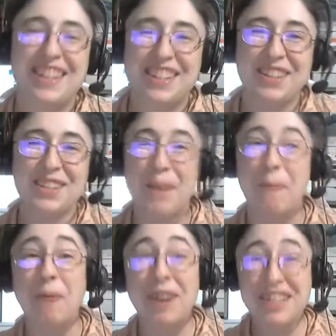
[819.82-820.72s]
because I
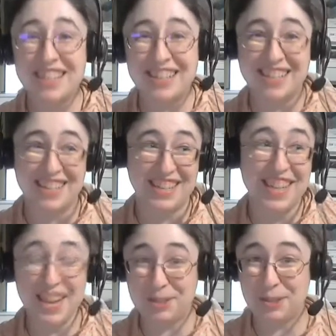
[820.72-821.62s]
wanted it done
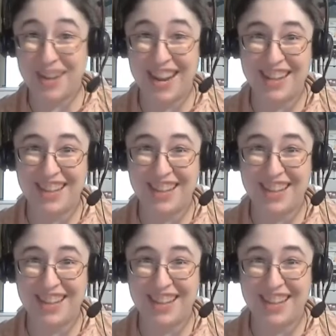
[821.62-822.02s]
yesterday.